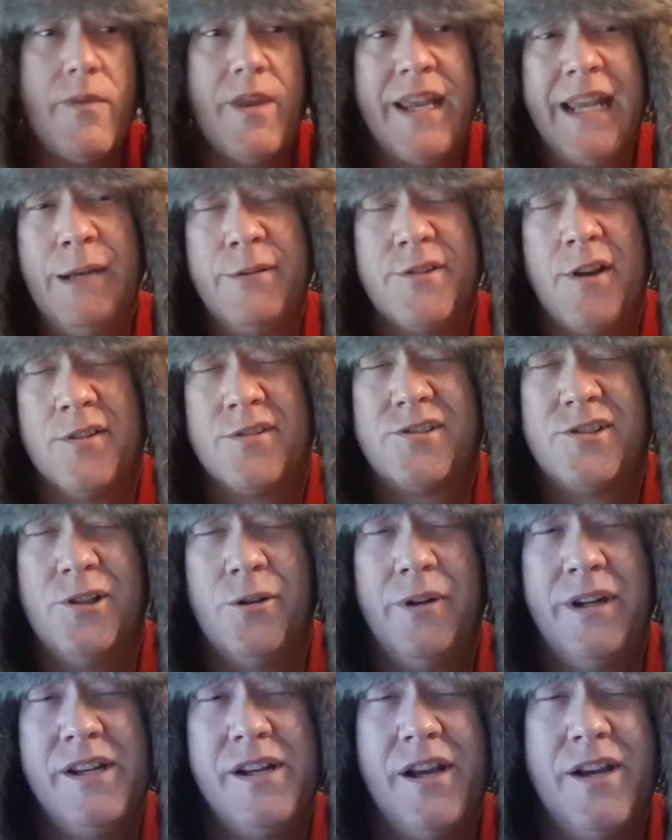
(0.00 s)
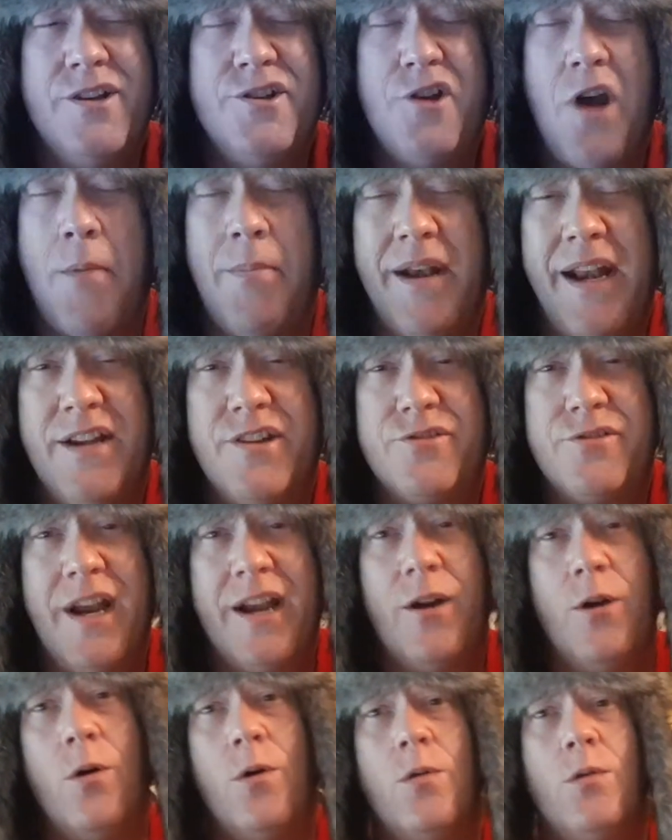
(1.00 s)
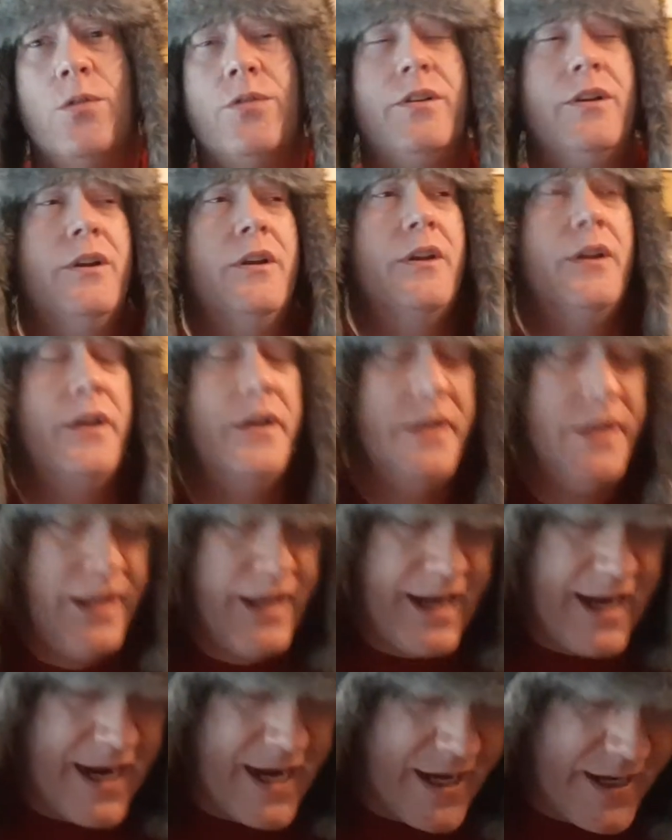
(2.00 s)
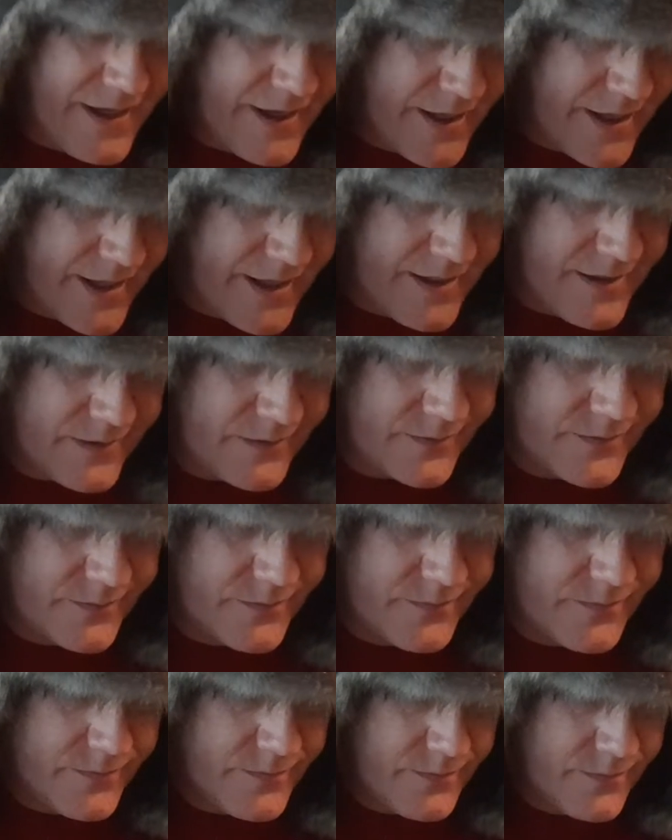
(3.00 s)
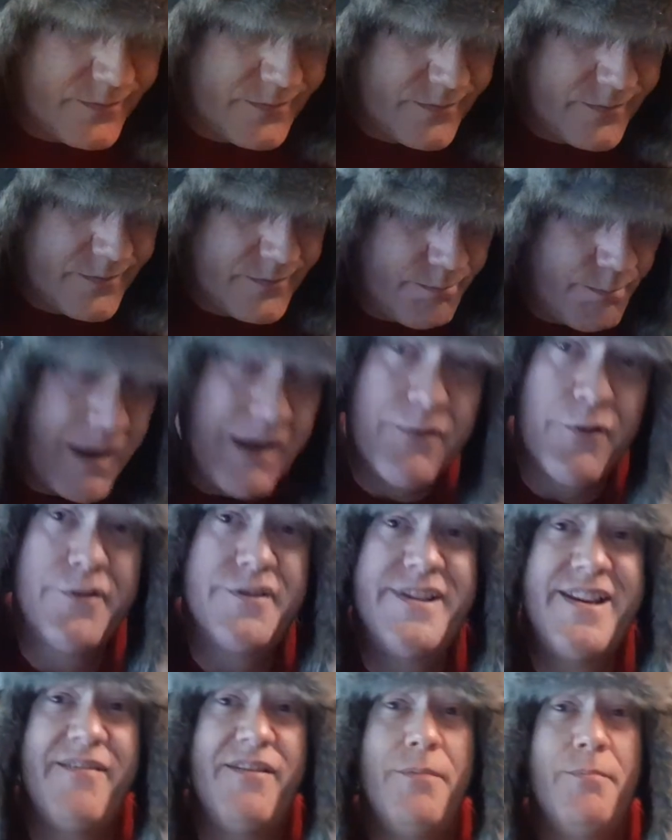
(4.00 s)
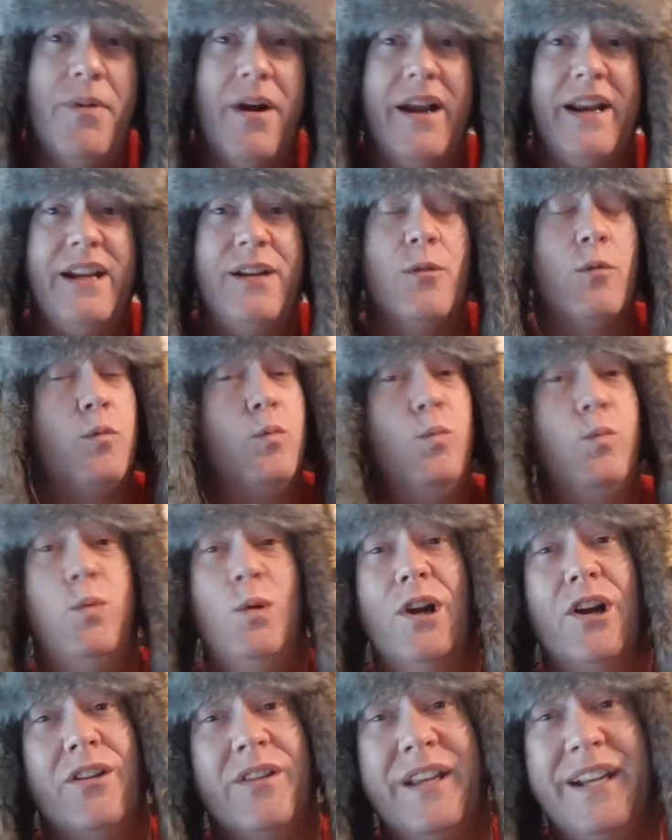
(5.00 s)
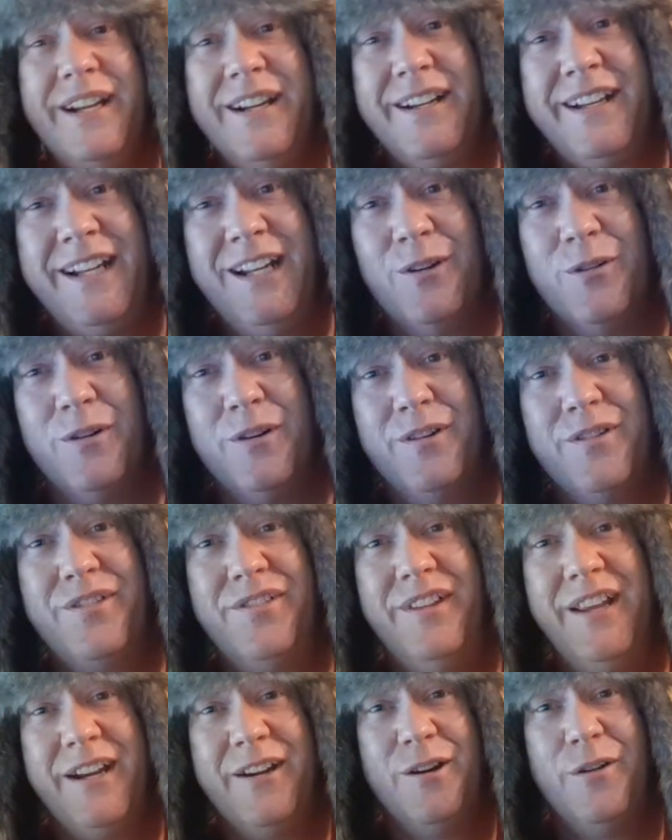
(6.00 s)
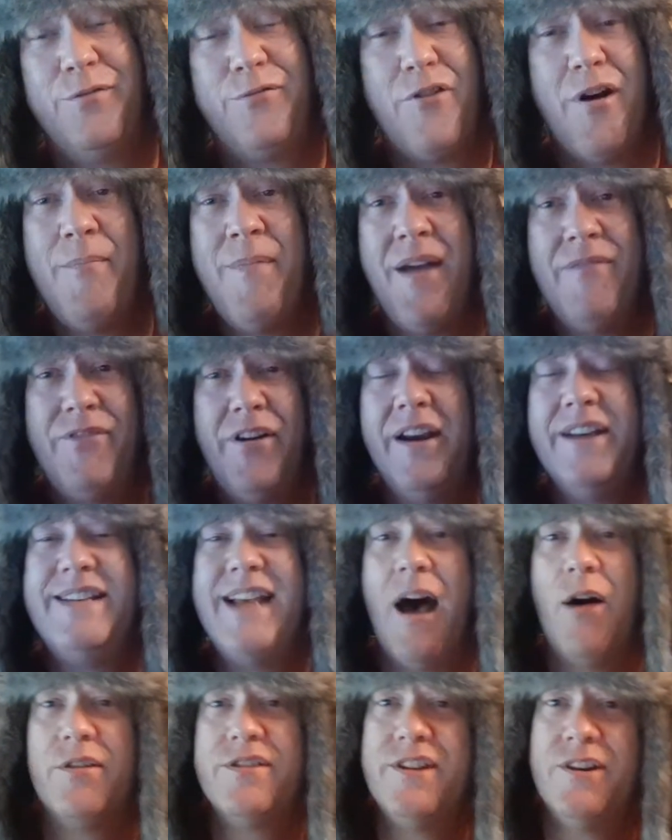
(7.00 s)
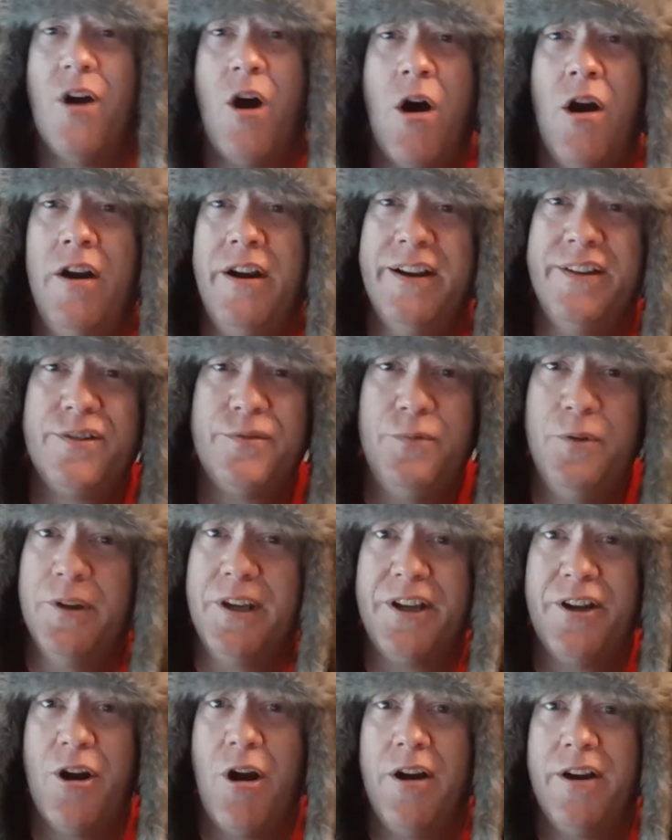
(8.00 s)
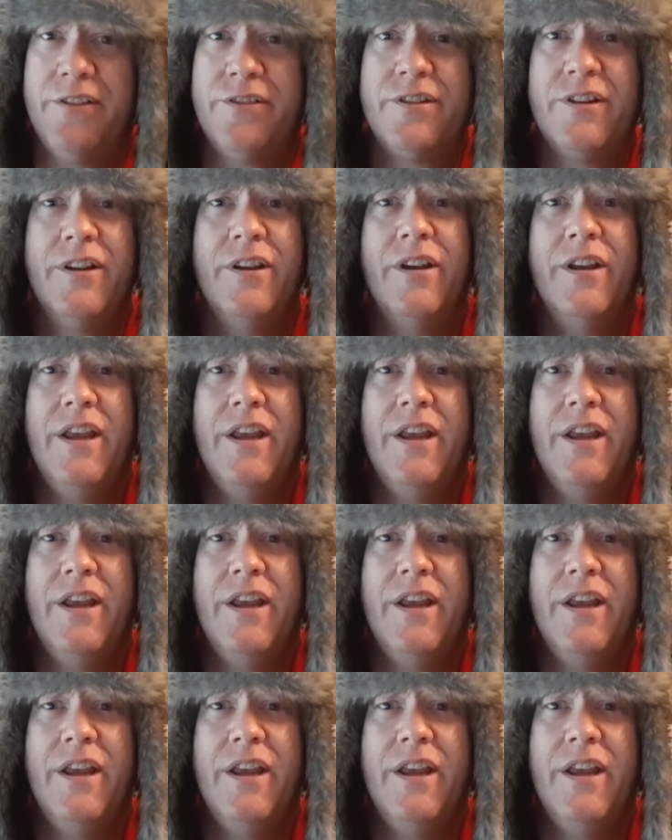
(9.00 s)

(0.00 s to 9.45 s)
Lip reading: He was also in Jean-Benet Stranglehold and Me Versus Everybody. Really killer singer, frontman, very talented artist, really good artist.